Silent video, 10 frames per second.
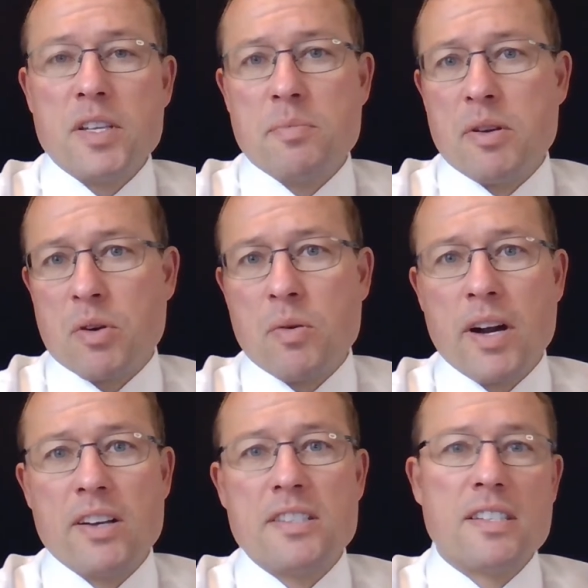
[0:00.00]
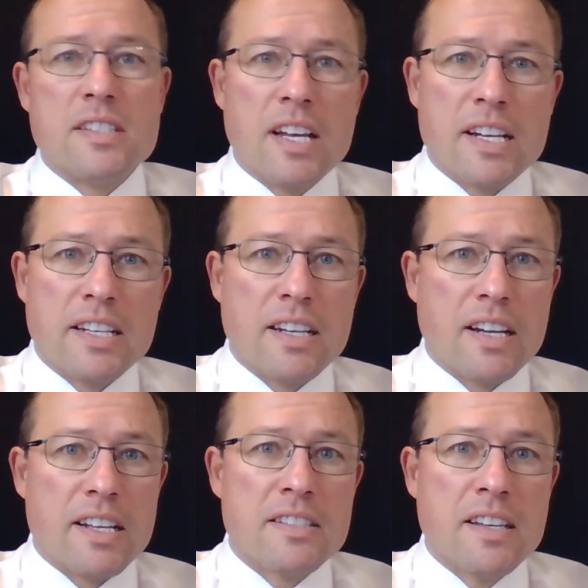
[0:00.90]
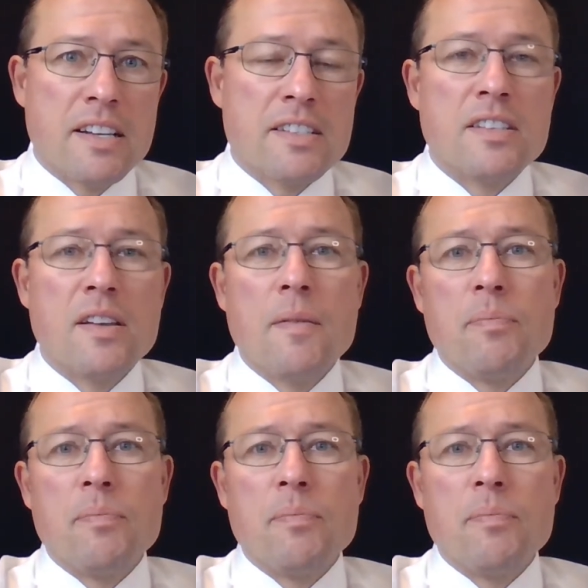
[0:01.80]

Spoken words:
It's been required since 1996,